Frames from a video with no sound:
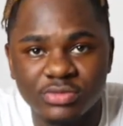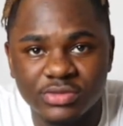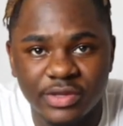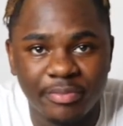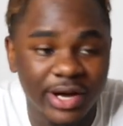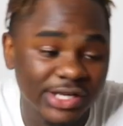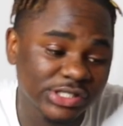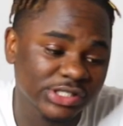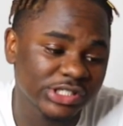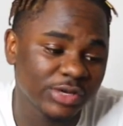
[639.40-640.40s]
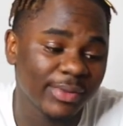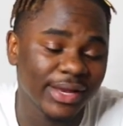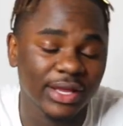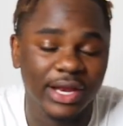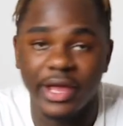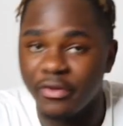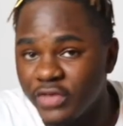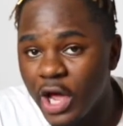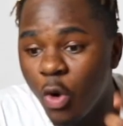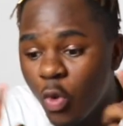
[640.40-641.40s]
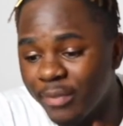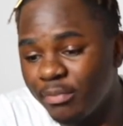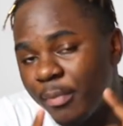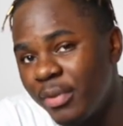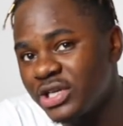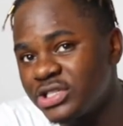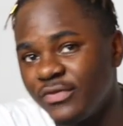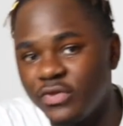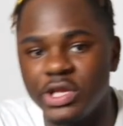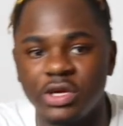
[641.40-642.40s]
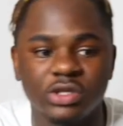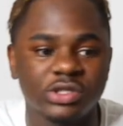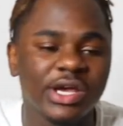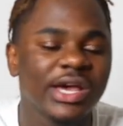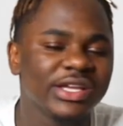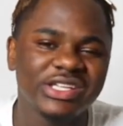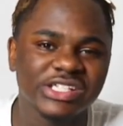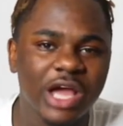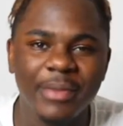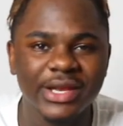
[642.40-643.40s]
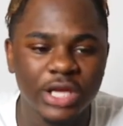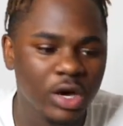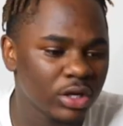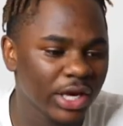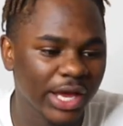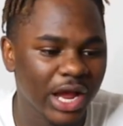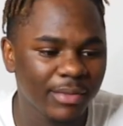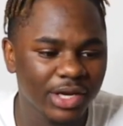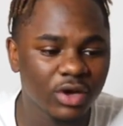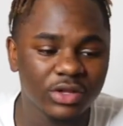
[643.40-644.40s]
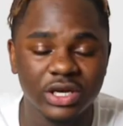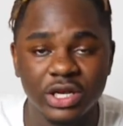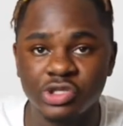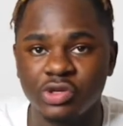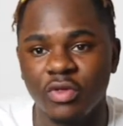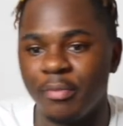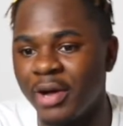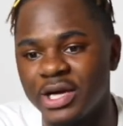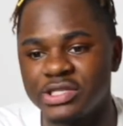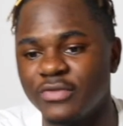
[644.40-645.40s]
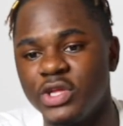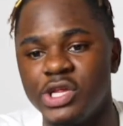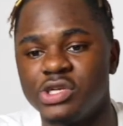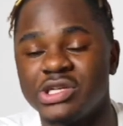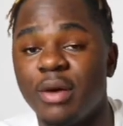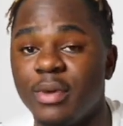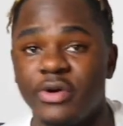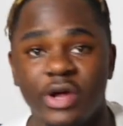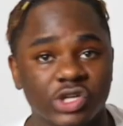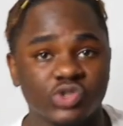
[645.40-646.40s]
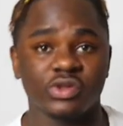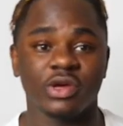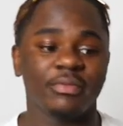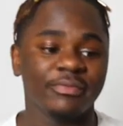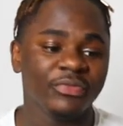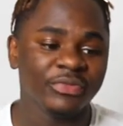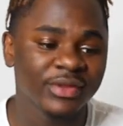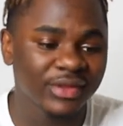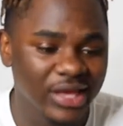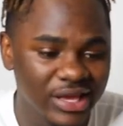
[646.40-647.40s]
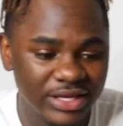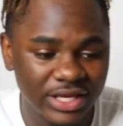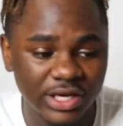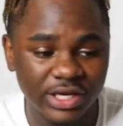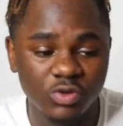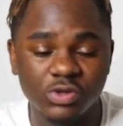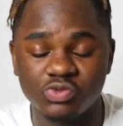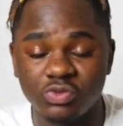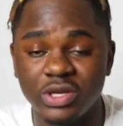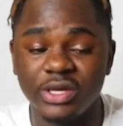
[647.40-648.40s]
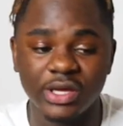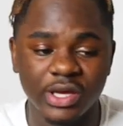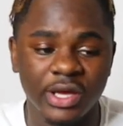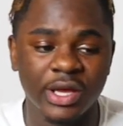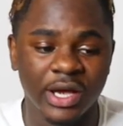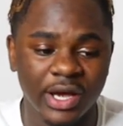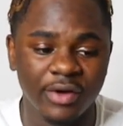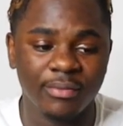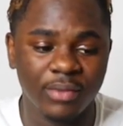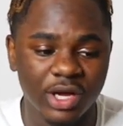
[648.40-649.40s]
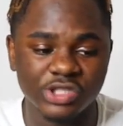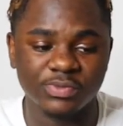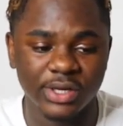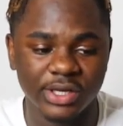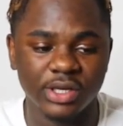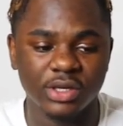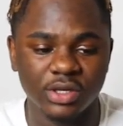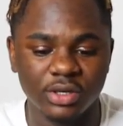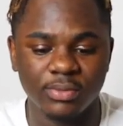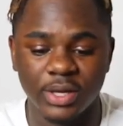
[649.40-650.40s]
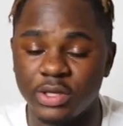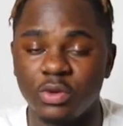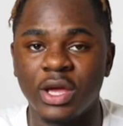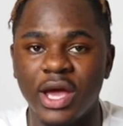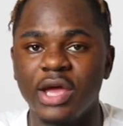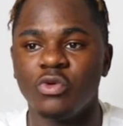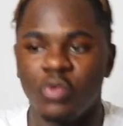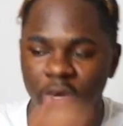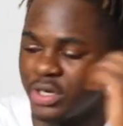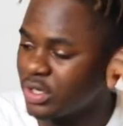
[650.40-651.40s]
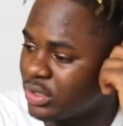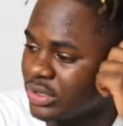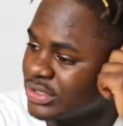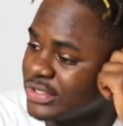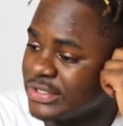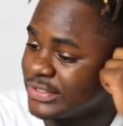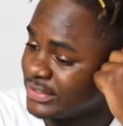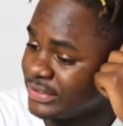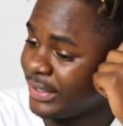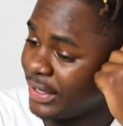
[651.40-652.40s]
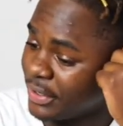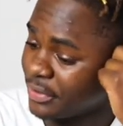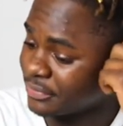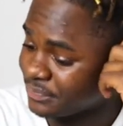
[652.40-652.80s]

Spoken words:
the boxing shit, man. Like, if y'all want more boxing videos, just comment down the links of the boxing videos. I'ma react to them. And yeah, it was really a hard match, man. But the guy in red, damn,